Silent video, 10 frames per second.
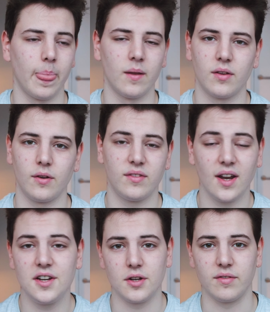So
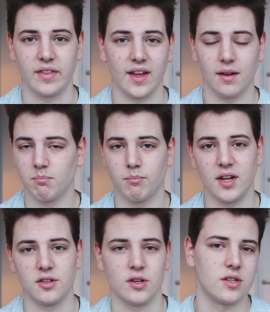stay tuned for that.
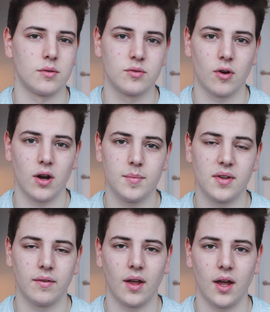Make sure you're subscribed,
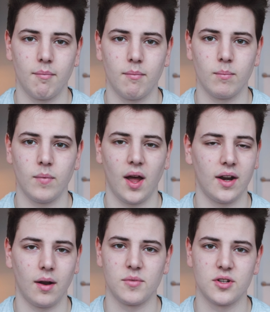and
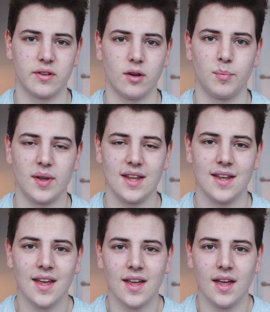I'm sure there'll be
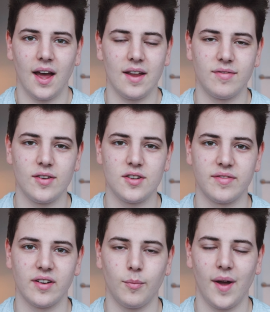a
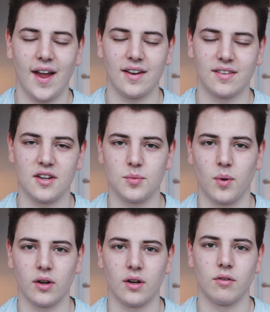Fujifilm
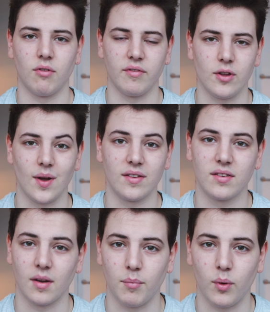XH1 review at
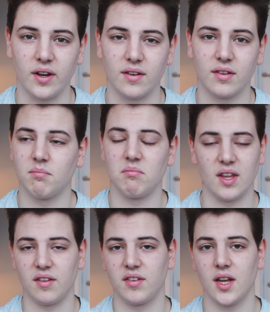some point
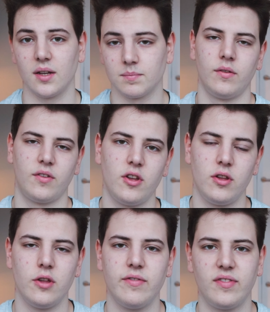this year. So
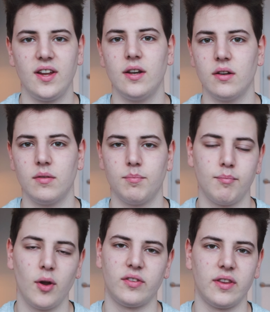you've seen
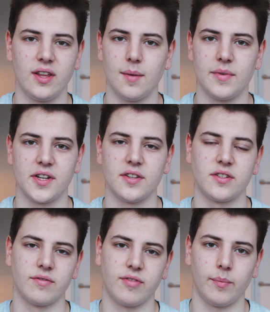most of the
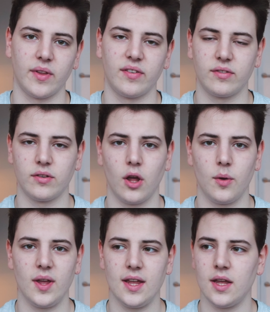images from the
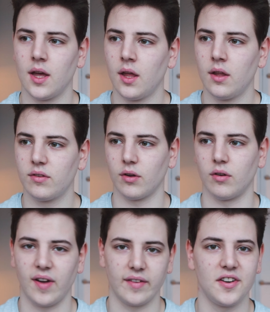snowy sort
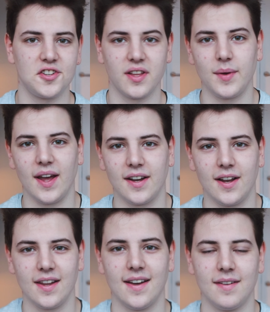of adventure that we had
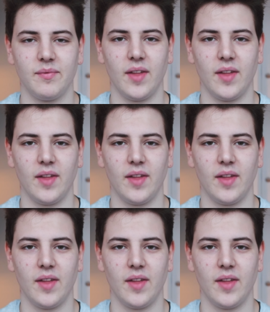earlier.